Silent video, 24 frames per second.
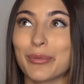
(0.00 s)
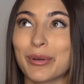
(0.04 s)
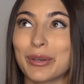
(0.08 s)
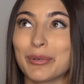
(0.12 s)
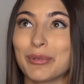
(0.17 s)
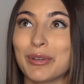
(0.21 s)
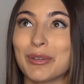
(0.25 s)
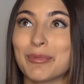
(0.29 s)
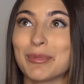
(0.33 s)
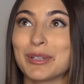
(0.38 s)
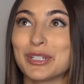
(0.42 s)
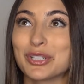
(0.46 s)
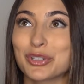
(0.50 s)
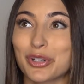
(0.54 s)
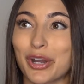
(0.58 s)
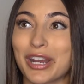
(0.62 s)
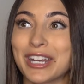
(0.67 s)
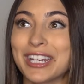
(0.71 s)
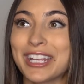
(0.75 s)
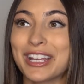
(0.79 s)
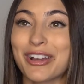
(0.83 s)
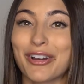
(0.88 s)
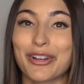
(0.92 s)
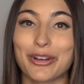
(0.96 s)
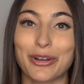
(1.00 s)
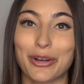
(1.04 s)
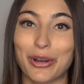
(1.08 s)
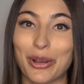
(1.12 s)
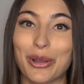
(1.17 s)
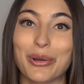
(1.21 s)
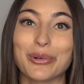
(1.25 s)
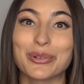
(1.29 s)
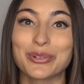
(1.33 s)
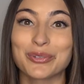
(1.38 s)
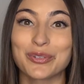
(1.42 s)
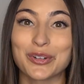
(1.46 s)
when we've been training on
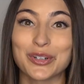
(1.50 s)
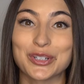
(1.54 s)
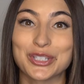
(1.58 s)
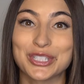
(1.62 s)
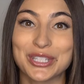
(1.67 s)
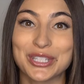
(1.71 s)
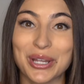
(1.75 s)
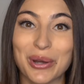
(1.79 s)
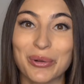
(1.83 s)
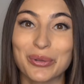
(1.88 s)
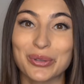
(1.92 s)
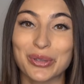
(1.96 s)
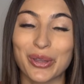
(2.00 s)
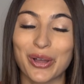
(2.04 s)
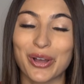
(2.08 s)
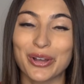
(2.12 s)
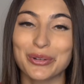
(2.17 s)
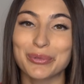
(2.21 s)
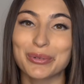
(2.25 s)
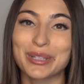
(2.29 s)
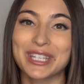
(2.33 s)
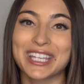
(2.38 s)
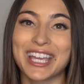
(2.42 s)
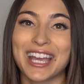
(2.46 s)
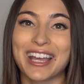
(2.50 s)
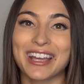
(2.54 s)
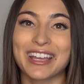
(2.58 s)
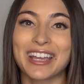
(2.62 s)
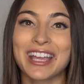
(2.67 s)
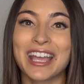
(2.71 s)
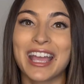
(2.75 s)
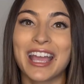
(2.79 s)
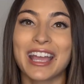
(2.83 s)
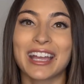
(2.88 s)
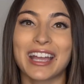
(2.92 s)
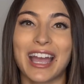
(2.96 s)
our own for so long, we
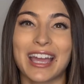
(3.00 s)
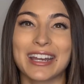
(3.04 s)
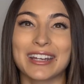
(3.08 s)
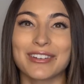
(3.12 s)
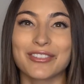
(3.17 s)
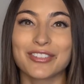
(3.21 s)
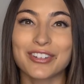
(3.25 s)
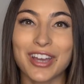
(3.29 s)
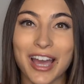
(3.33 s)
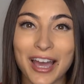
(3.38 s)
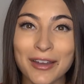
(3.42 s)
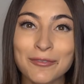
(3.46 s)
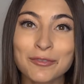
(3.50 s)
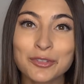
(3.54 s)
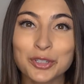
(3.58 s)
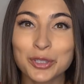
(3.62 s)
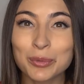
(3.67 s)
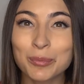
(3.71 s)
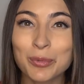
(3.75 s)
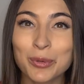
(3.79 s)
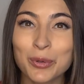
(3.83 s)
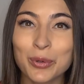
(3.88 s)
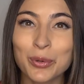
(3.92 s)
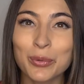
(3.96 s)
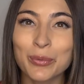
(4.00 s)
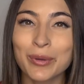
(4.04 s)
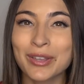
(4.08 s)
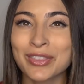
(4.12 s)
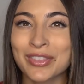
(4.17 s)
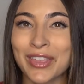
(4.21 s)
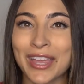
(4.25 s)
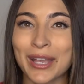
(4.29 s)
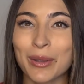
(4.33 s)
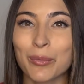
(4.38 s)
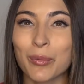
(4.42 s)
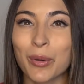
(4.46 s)
get kind of comfortable
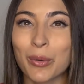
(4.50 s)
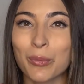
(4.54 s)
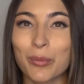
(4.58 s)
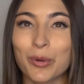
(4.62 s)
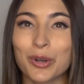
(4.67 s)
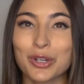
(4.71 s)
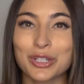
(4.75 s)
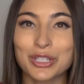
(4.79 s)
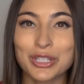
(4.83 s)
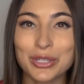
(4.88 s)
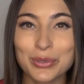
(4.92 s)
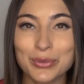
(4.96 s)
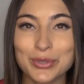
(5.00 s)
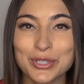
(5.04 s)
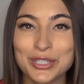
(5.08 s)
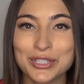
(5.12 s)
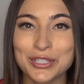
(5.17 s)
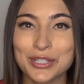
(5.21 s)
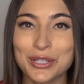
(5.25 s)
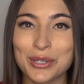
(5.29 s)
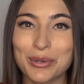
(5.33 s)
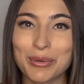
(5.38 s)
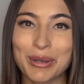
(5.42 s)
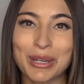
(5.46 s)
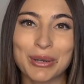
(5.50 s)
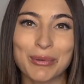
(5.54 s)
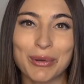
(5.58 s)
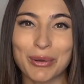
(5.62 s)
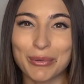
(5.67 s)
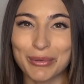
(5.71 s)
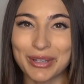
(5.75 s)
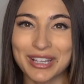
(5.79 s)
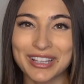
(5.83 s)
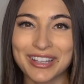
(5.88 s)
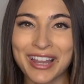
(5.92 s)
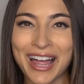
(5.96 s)
with like what we're used to and
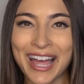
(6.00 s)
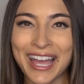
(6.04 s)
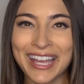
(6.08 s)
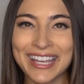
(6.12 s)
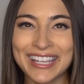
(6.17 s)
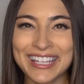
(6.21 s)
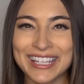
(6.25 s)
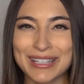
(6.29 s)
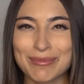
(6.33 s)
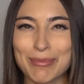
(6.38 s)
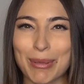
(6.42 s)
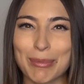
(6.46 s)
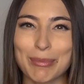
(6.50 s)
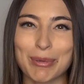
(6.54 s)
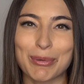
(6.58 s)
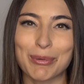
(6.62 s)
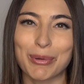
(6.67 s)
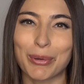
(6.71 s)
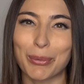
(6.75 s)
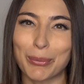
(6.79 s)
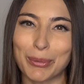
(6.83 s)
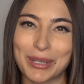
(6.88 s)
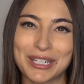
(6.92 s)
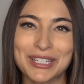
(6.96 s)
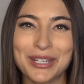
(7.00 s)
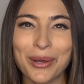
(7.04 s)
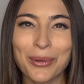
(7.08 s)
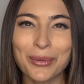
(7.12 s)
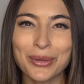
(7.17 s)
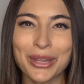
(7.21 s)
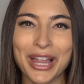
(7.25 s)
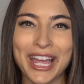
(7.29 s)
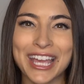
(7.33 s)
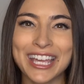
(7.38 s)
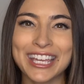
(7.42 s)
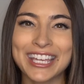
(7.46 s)
what we like and maybe what we
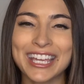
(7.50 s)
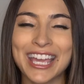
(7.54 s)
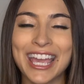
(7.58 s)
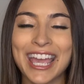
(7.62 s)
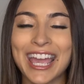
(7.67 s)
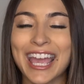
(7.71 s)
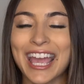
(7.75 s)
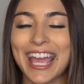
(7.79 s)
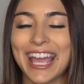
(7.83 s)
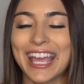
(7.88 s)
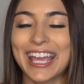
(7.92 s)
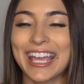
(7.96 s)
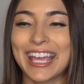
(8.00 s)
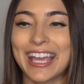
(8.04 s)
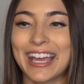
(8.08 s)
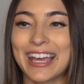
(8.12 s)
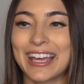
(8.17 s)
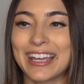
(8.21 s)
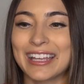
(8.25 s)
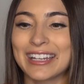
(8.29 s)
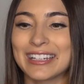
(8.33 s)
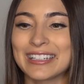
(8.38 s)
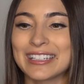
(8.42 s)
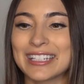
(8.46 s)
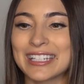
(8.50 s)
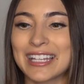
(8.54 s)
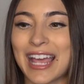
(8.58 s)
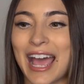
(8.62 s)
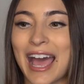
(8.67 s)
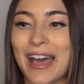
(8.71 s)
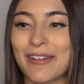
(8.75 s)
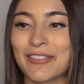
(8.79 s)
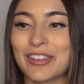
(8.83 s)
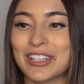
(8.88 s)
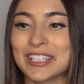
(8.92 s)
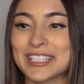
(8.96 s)
don't like, and
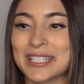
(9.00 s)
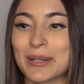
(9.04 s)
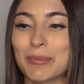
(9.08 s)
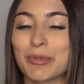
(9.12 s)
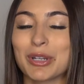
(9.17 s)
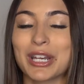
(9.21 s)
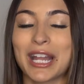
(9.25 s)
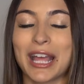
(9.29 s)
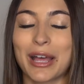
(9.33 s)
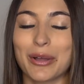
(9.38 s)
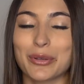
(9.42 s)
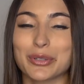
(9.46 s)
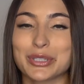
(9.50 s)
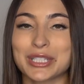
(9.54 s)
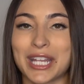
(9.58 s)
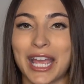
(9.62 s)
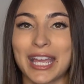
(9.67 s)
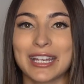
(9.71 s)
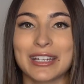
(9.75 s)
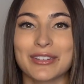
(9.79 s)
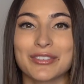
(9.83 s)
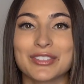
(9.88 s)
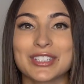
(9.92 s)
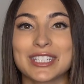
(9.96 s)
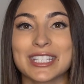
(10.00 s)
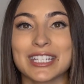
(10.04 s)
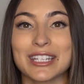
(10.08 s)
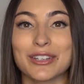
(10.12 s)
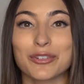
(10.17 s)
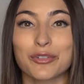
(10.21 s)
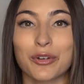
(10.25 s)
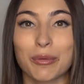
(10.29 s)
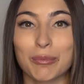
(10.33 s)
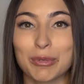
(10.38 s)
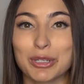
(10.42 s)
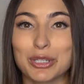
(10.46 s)
having someone else kind of
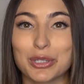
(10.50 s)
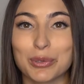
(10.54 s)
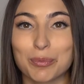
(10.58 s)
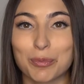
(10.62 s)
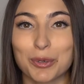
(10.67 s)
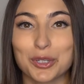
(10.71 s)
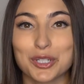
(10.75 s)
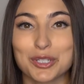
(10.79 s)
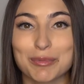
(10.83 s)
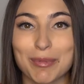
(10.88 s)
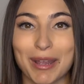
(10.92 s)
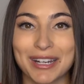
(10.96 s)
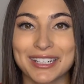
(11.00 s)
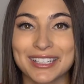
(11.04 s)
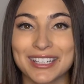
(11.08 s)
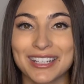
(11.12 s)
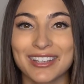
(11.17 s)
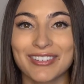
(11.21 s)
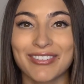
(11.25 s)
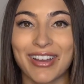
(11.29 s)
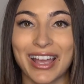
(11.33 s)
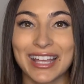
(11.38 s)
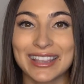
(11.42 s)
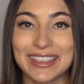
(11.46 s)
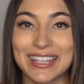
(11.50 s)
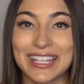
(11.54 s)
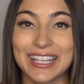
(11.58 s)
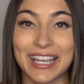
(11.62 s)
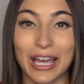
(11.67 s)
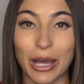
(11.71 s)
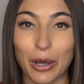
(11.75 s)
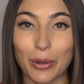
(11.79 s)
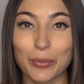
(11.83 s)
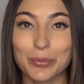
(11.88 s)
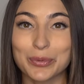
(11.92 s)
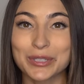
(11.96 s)
see from a new perspective I
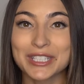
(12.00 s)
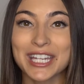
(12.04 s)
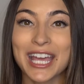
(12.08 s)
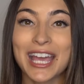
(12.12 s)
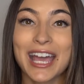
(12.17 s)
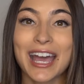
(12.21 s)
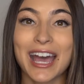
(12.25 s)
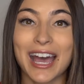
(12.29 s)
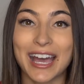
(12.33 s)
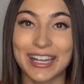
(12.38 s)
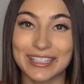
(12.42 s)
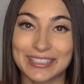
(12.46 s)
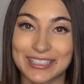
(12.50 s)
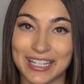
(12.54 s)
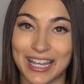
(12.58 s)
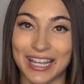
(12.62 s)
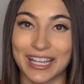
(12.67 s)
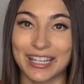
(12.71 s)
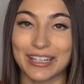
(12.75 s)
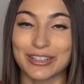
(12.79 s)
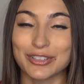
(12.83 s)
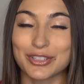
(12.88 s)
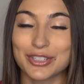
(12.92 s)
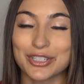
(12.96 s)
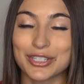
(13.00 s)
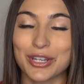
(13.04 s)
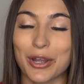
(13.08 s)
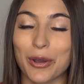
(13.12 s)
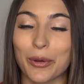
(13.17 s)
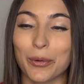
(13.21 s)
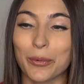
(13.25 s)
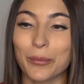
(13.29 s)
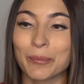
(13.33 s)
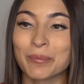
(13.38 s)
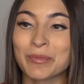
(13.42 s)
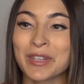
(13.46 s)
think helps a ton.
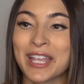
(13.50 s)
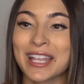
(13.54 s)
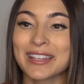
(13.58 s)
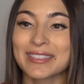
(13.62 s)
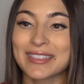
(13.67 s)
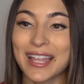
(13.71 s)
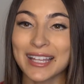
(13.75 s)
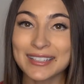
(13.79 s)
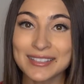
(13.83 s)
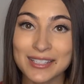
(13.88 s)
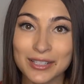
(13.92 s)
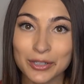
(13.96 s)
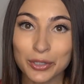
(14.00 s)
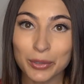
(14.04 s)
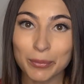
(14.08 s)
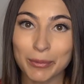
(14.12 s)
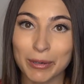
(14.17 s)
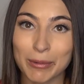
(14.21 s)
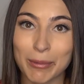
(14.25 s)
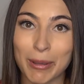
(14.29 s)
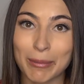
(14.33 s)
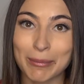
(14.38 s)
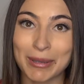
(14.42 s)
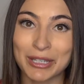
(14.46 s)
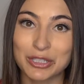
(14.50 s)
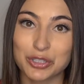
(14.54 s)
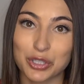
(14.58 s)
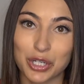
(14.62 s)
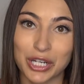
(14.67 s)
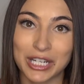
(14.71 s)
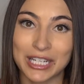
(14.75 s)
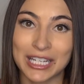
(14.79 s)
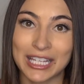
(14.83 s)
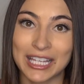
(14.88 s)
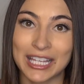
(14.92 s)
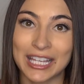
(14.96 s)
So that's a little bit about my
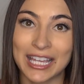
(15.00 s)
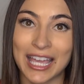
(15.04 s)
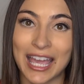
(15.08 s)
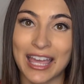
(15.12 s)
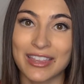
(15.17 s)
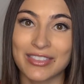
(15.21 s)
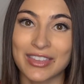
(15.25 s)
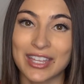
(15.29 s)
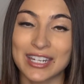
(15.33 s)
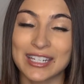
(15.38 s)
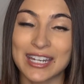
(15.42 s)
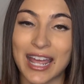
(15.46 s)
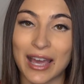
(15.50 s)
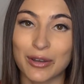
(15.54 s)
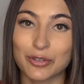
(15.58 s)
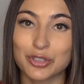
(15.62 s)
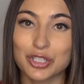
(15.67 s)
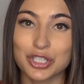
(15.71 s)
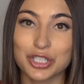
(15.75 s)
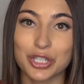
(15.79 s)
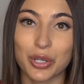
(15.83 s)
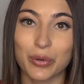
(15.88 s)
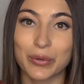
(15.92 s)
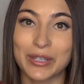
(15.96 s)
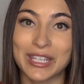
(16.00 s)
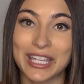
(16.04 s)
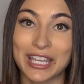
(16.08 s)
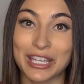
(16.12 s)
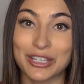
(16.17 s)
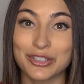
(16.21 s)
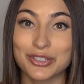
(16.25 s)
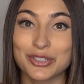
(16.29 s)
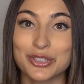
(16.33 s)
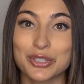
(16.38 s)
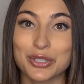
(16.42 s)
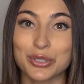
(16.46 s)
training. And then now just going
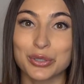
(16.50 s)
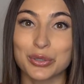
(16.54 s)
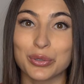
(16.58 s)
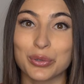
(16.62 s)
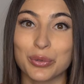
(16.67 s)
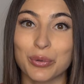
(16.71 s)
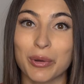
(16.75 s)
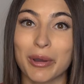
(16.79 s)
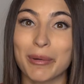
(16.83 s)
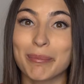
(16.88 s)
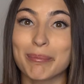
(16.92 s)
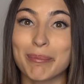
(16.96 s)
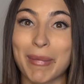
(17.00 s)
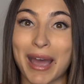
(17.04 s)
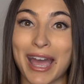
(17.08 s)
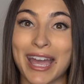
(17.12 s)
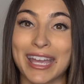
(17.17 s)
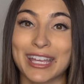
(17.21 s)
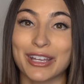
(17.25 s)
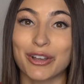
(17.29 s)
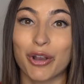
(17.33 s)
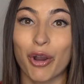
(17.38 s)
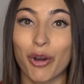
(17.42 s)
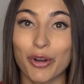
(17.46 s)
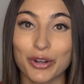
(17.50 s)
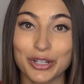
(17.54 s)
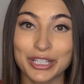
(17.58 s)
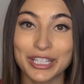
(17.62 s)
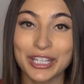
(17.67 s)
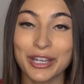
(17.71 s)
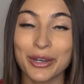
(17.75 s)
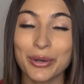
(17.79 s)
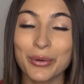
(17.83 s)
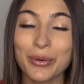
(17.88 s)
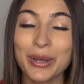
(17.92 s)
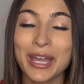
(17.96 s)
into my
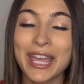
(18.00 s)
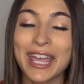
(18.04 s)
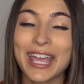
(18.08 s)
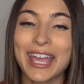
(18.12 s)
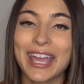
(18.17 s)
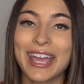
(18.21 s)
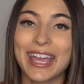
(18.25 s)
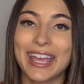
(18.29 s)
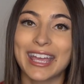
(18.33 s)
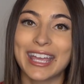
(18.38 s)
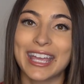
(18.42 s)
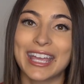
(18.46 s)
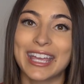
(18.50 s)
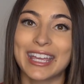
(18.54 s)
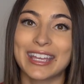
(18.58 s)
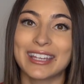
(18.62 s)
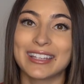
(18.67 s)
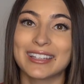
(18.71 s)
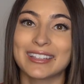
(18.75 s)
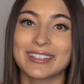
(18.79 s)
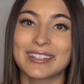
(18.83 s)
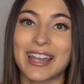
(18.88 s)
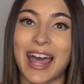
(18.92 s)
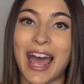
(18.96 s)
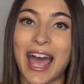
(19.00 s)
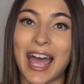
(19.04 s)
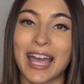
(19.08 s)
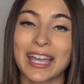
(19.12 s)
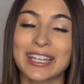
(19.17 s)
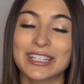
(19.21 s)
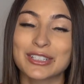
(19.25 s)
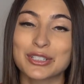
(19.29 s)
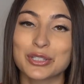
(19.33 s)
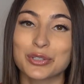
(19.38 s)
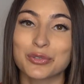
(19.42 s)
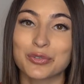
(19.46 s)
cardio is
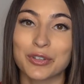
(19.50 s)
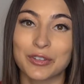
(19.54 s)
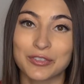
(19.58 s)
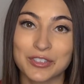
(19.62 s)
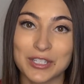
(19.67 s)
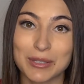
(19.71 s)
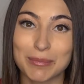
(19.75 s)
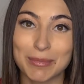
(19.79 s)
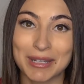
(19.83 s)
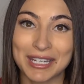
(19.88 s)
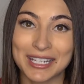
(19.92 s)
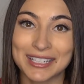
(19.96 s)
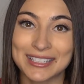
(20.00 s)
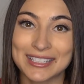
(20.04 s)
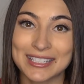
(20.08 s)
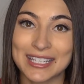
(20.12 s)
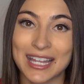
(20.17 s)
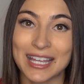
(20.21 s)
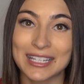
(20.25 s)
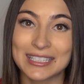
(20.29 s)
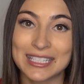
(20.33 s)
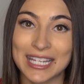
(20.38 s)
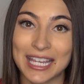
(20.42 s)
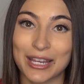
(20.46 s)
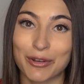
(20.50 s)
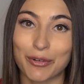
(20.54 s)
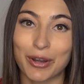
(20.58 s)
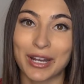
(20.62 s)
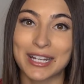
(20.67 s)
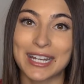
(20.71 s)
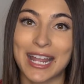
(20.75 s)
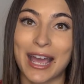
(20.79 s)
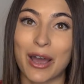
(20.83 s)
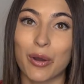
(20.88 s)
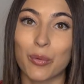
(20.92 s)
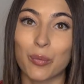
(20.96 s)
I do 50 minutes a day
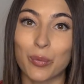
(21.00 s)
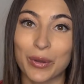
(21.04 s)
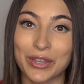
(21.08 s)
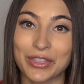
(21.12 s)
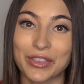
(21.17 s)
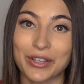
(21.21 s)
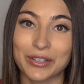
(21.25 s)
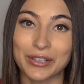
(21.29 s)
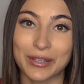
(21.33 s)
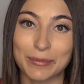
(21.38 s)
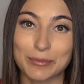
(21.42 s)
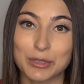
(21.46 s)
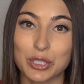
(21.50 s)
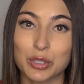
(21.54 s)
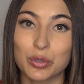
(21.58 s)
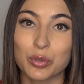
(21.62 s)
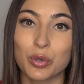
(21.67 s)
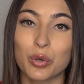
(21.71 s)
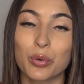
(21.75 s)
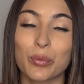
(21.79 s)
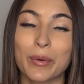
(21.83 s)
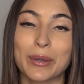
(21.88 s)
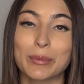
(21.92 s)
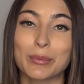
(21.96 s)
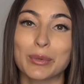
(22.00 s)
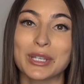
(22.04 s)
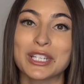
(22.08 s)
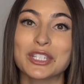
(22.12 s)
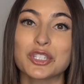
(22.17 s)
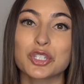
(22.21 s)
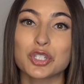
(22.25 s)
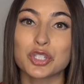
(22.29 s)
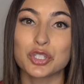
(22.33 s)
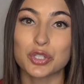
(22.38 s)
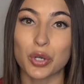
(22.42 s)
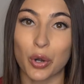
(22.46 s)
right now with elliptical. When we
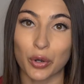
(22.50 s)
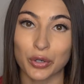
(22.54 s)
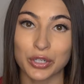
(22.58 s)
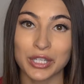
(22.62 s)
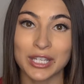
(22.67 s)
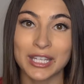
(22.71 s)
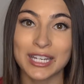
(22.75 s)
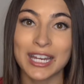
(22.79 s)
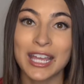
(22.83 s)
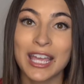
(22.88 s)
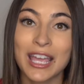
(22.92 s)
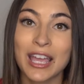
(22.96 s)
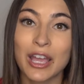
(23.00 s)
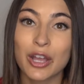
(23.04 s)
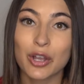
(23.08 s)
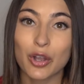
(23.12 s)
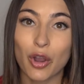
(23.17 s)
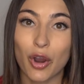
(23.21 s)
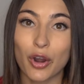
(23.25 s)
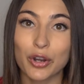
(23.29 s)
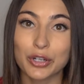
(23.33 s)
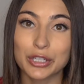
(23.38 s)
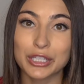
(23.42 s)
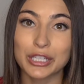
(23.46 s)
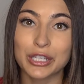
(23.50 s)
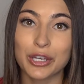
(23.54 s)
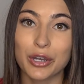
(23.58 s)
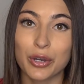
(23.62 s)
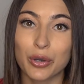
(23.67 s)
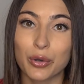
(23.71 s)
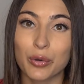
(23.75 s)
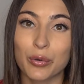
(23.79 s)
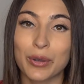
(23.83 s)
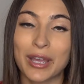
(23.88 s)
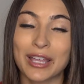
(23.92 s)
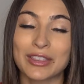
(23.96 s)
started
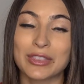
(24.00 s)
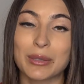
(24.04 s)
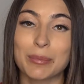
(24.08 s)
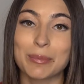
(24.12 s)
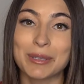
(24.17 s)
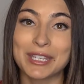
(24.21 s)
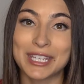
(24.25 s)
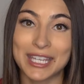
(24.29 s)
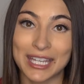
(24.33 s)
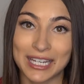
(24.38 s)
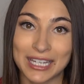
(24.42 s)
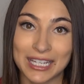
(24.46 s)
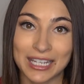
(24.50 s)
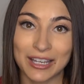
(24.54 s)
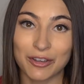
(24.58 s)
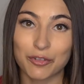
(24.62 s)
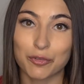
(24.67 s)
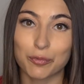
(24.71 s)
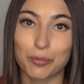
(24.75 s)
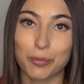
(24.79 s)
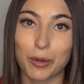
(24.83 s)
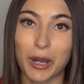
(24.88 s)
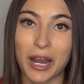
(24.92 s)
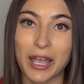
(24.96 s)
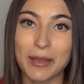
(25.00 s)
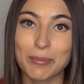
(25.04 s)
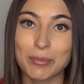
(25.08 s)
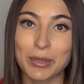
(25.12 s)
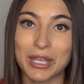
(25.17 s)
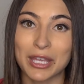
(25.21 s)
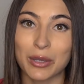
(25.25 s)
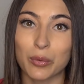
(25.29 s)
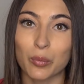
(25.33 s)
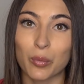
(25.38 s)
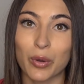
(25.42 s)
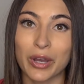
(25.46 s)
cardio at the beginning of
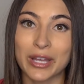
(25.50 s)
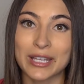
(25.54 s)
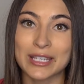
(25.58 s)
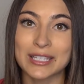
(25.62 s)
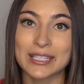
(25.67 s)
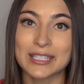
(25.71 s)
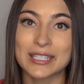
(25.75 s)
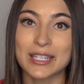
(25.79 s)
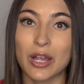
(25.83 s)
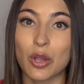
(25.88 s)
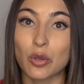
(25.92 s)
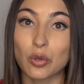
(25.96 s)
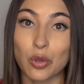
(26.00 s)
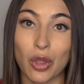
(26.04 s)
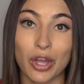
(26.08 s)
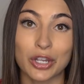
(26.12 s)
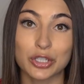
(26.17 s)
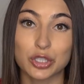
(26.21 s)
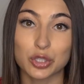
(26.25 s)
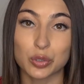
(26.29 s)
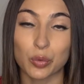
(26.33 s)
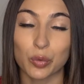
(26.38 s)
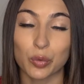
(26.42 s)
prep, it was a lot